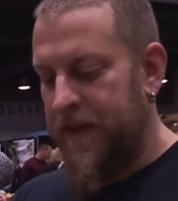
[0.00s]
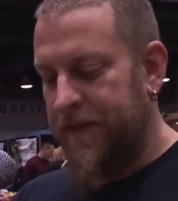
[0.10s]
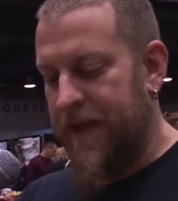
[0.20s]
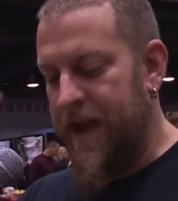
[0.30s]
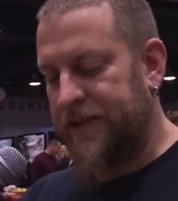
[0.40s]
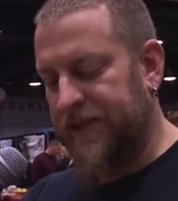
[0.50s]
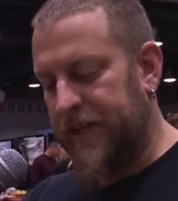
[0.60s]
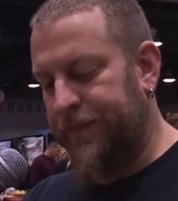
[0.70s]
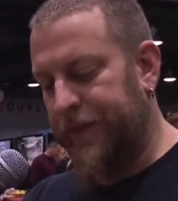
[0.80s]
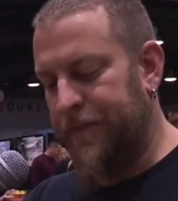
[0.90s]
they
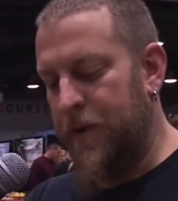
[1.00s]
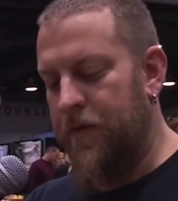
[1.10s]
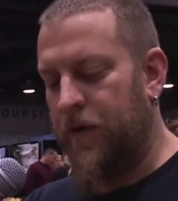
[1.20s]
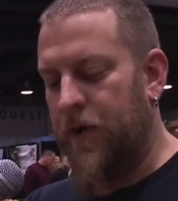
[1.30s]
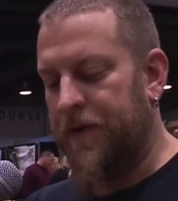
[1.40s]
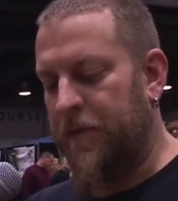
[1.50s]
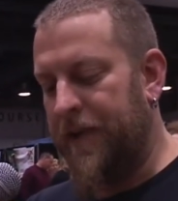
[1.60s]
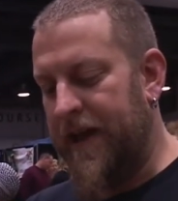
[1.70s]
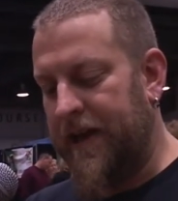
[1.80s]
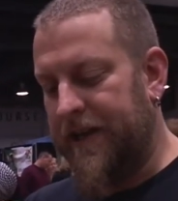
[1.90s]
actually flip over on their
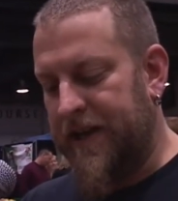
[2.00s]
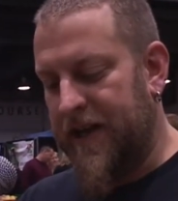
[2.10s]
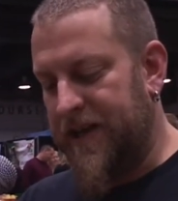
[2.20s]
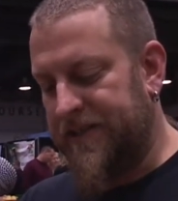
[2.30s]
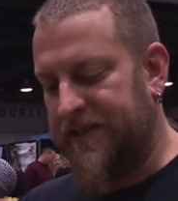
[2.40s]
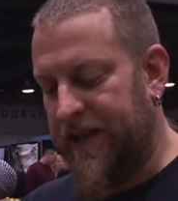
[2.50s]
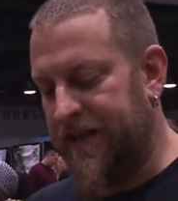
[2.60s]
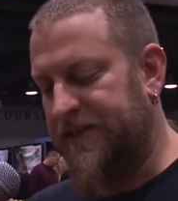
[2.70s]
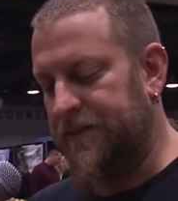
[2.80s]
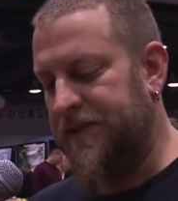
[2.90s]
back and they kind of
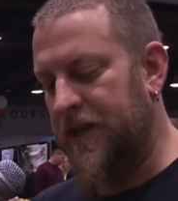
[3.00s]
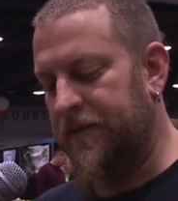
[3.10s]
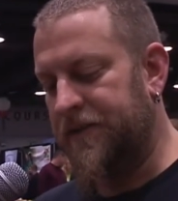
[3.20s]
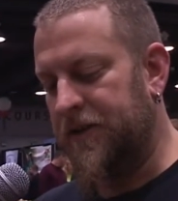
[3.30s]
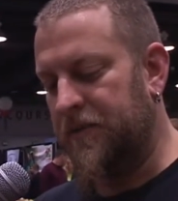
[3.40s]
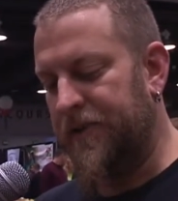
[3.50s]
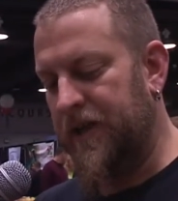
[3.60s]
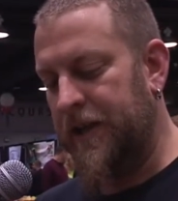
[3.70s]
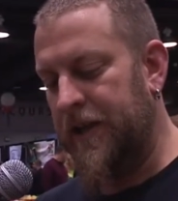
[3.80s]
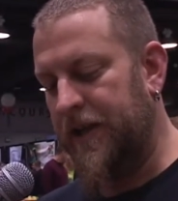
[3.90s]
slice themselves in their belly